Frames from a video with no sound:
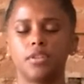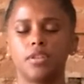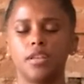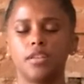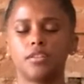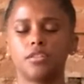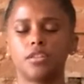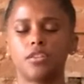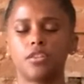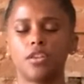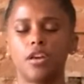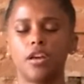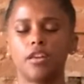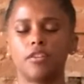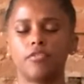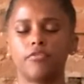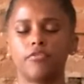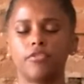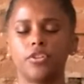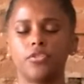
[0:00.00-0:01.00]
As a
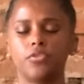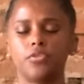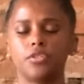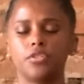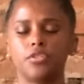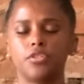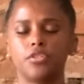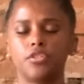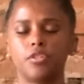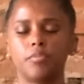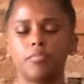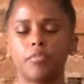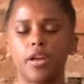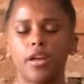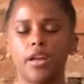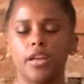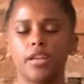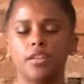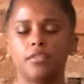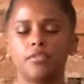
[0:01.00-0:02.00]
thought floats into your
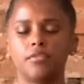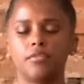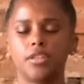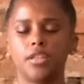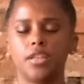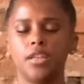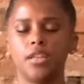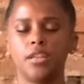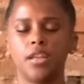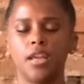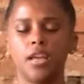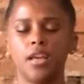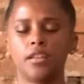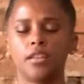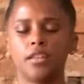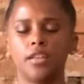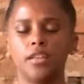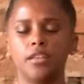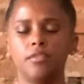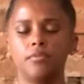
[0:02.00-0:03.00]
mind, inhale
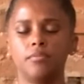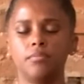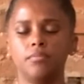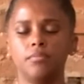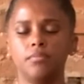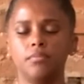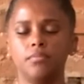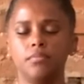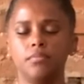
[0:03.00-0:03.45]
in.